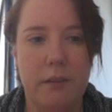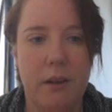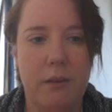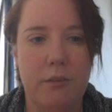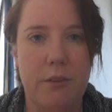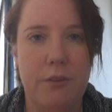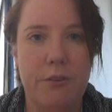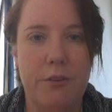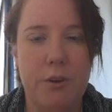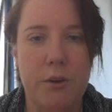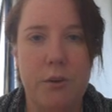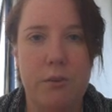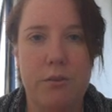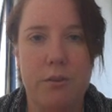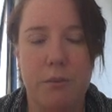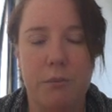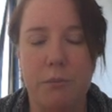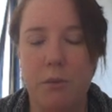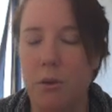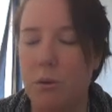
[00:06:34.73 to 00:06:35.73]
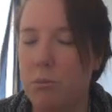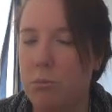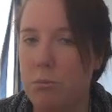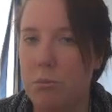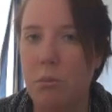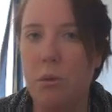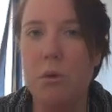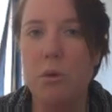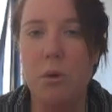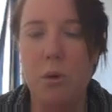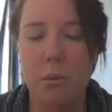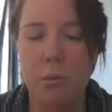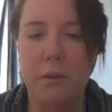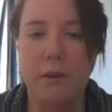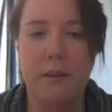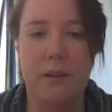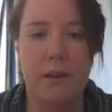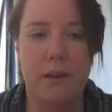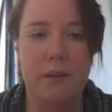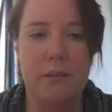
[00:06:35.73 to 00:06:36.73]
have a few of them done, we'll go
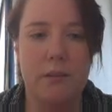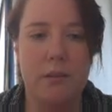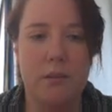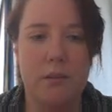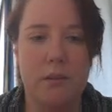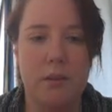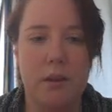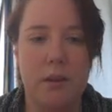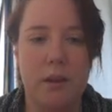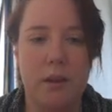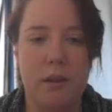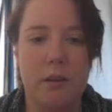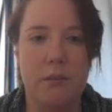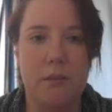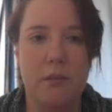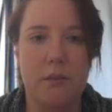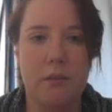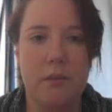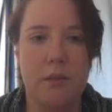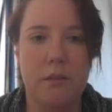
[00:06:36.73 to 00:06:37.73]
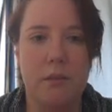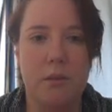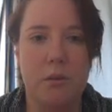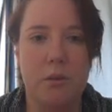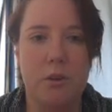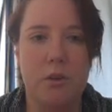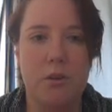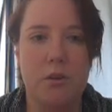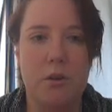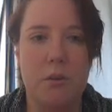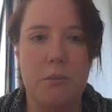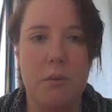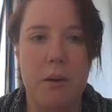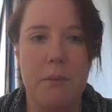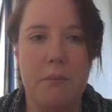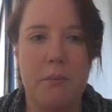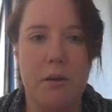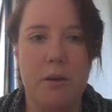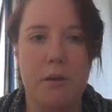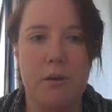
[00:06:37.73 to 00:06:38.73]
with that. Okay, so just
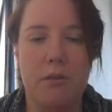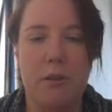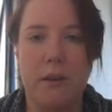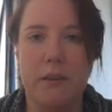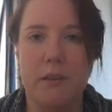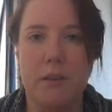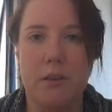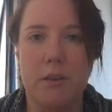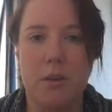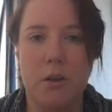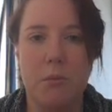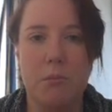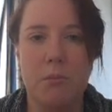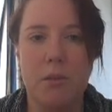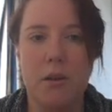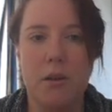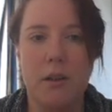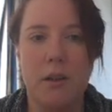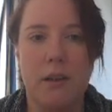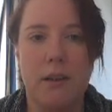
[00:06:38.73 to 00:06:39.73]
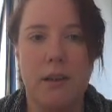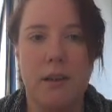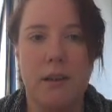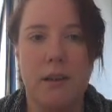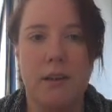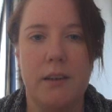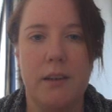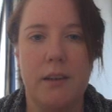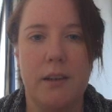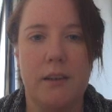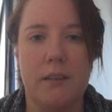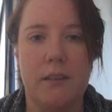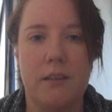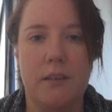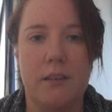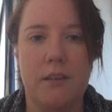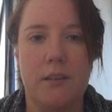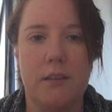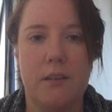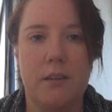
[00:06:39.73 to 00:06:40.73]
remember you're writing number and then the
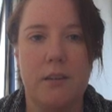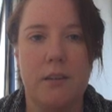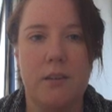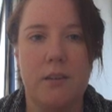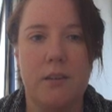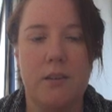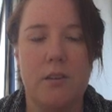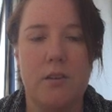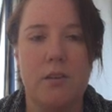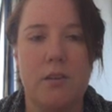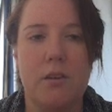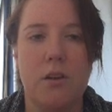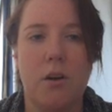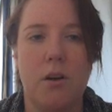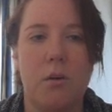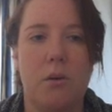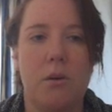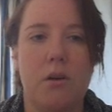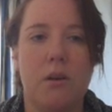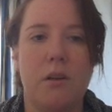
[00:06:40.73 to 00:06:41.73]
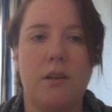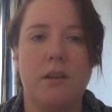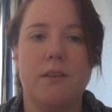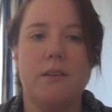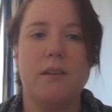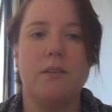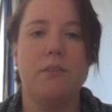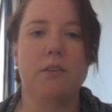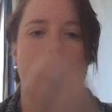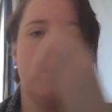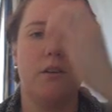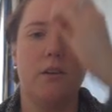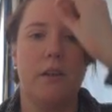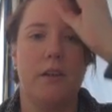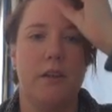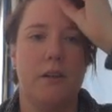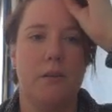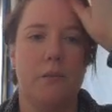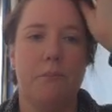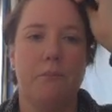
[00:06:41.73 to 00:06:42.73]
answer. So let's have a look
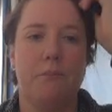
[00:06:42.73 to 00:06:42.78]
here.